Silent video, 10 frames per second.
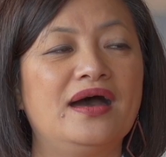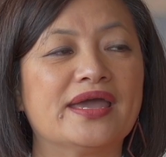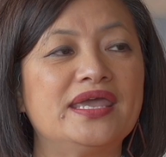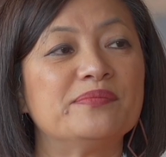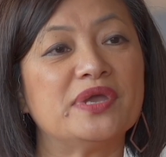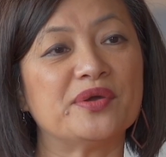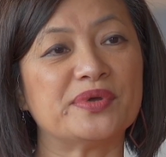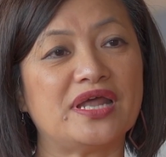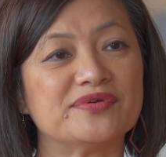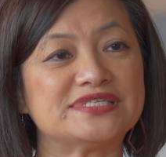I came here
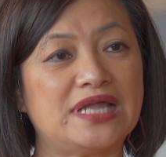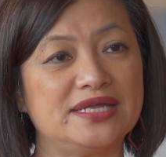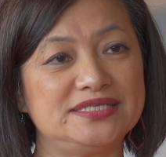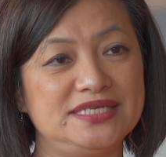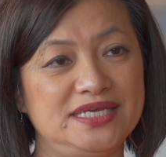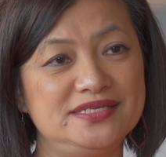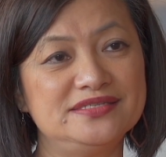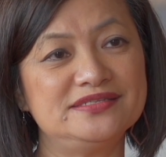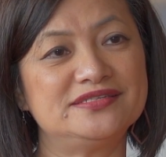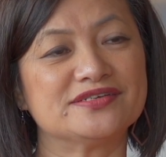when I was
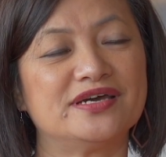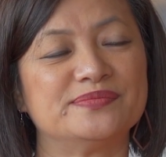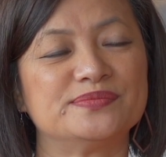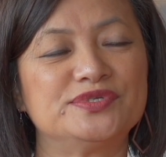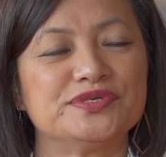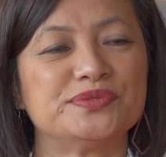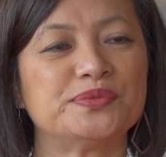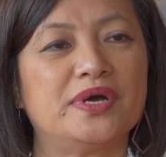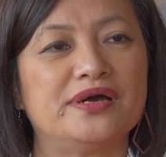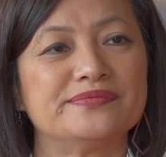nineteen to come
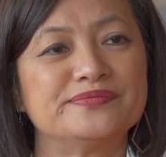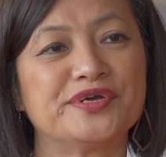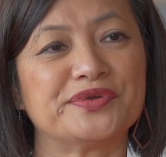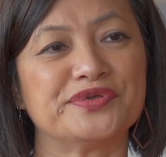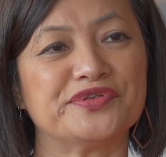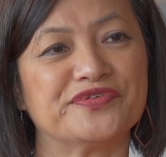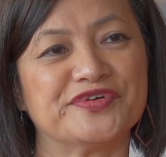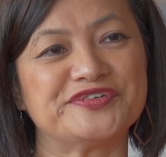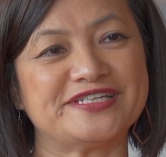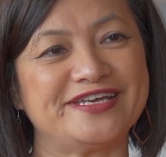to uh, go to
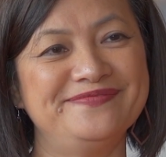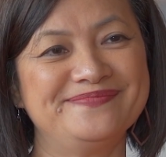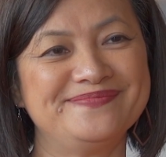university.